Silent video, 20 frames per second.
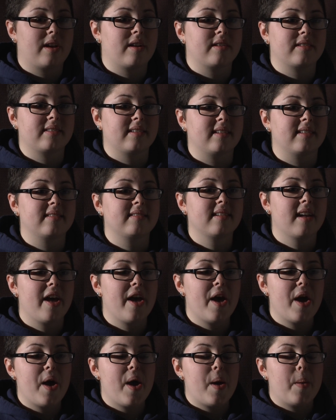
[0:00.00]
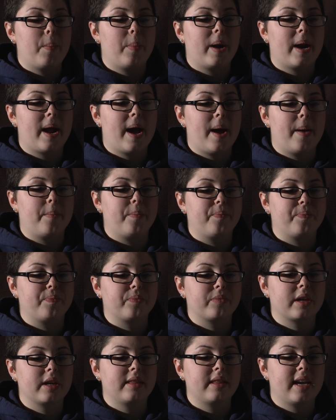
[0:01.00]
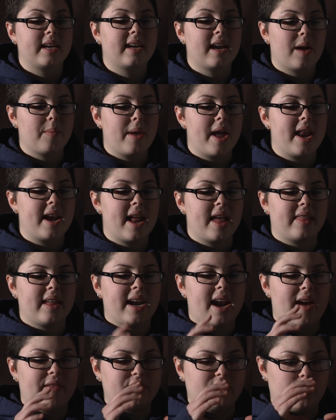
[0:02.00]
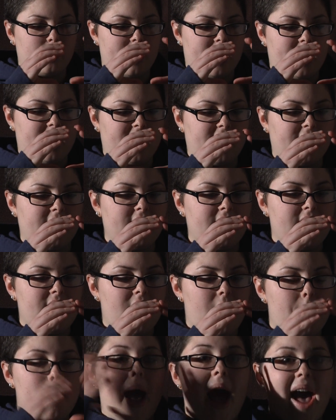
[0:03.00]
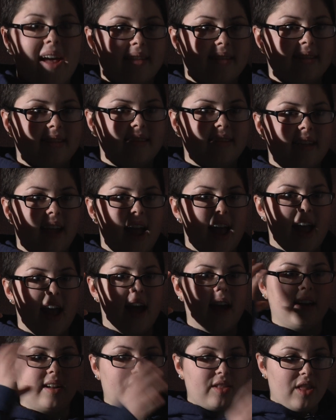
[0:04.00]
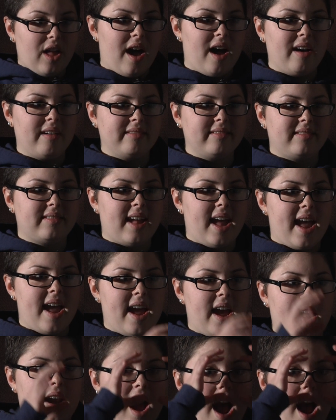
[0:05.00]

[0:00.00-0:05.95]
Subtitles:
nurses, but they'd come in and they'd have to wear masks and gloves and